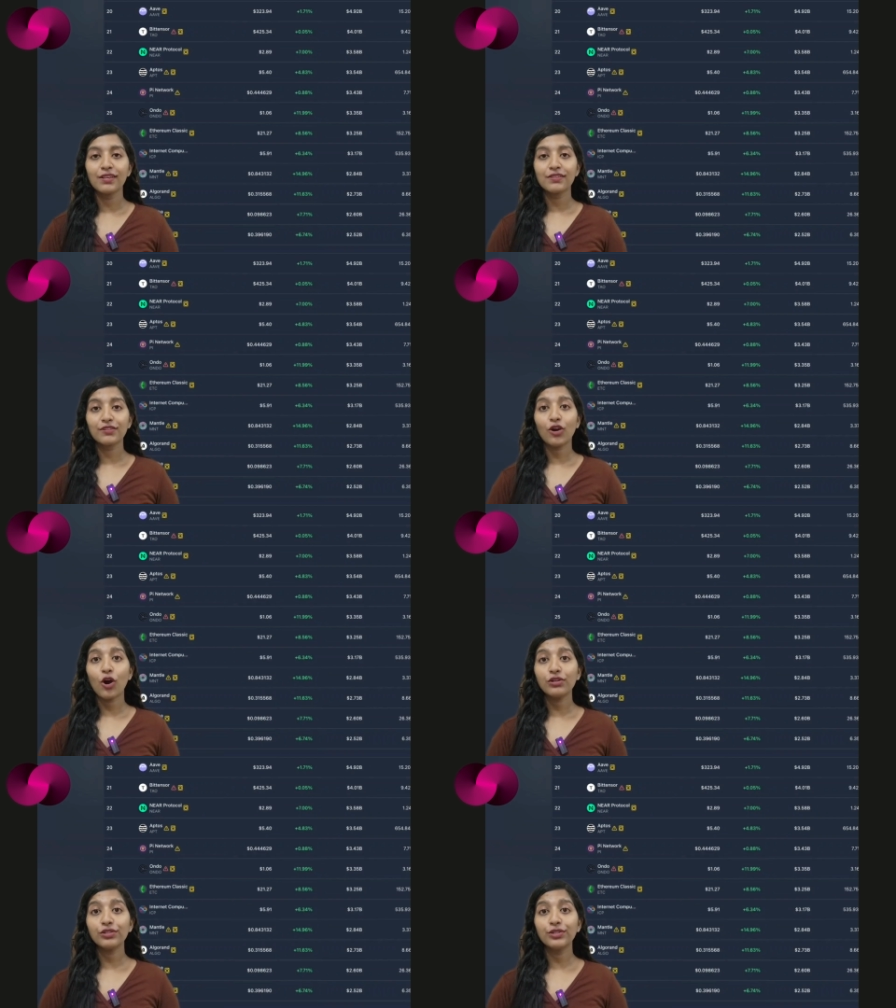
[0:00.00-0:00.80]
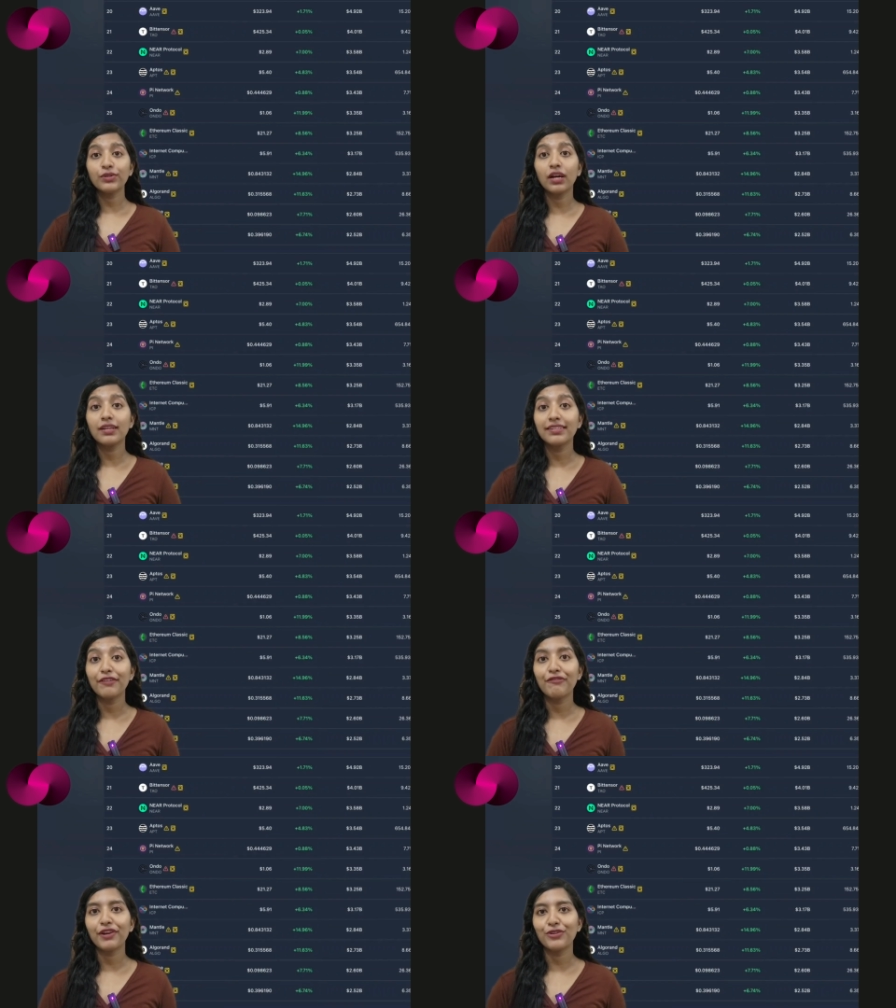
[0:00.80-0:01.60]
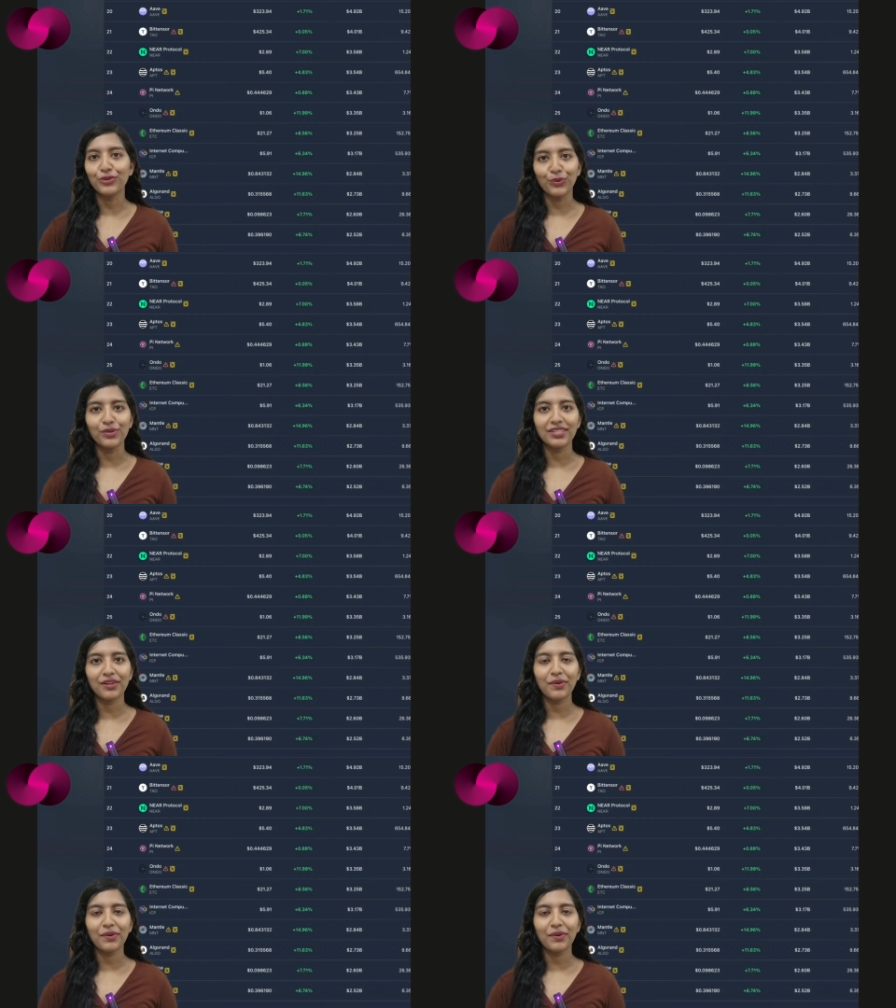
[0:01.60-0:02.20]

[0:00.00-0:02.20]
Scott took a different route,